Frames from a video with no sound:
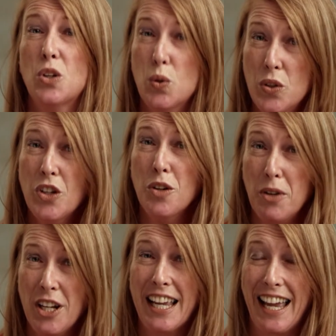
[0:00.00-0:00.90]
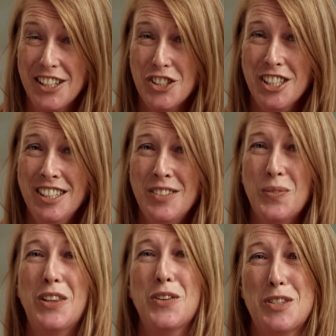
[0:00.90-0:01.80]
Good communication
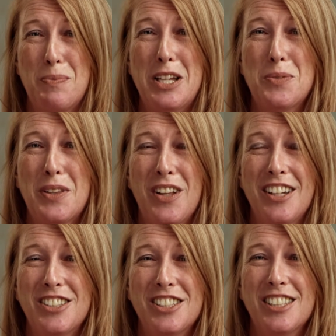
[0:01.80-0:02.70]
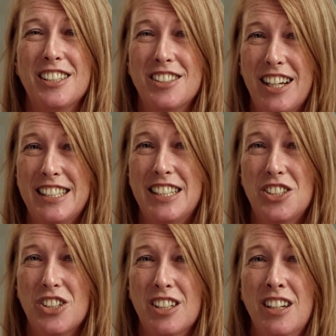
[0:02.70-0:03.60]
with your speech pathologist and
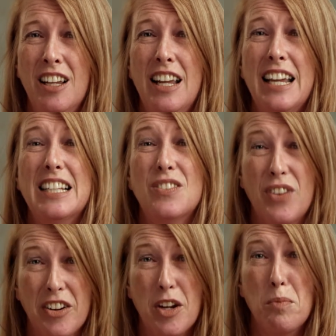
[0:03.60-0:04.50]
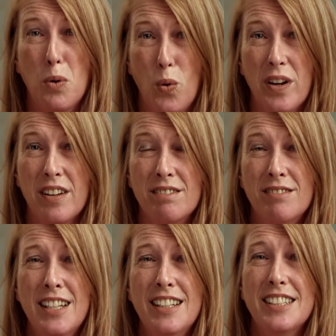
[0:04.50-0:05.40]
dietitian is very important
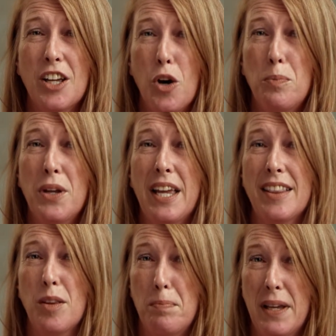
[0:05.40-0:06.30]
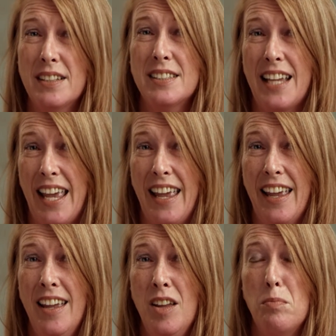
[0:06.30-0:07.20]
to help you get the best
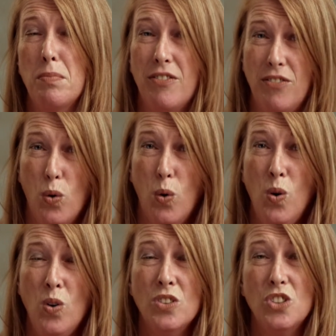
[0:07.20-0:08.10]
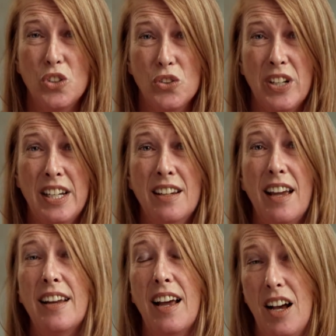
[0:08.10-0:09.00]
care before, during
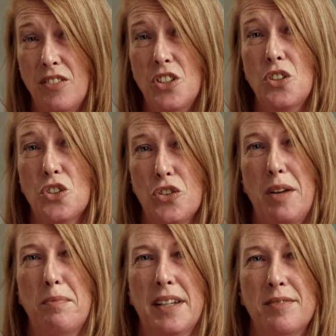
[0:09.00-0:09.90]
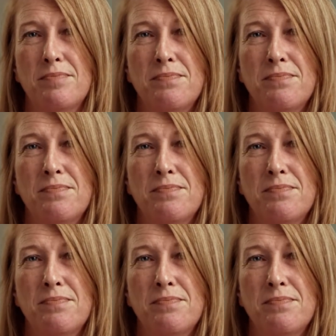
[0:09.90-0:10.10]
and after your treatment.